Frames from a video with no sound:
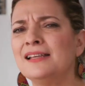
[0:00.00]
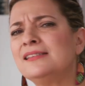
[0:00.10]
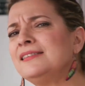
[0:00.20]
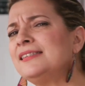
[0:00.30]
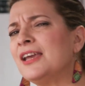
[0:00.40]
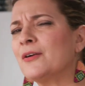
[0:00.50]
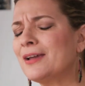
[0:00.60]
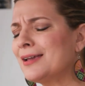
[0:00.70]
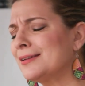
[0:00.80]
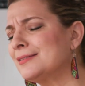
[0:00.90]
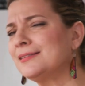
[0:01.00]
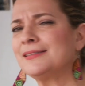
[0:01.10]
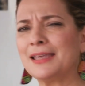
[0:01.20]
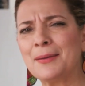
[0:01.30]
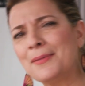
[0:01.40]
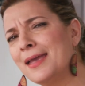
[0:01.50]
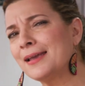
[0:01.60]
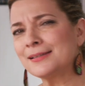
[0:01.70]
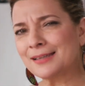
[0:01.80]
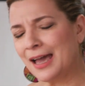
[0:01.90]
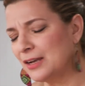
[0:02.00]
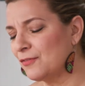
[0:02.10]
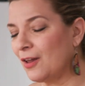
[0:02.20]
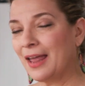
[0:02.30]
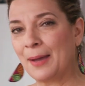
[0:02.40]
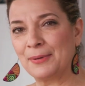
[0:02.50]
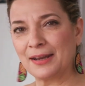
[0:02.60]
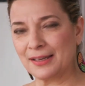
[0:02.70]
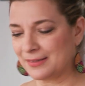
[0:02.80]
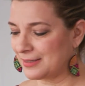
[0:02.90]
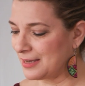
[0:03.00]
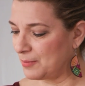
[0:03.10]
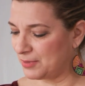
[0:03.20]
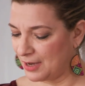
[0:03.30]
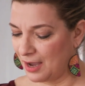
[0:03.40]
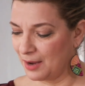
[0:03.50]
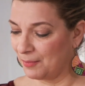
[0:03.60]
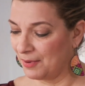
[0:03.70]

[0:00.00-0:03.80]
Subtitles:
Searing, steaming, it's kind of all happening at the same time.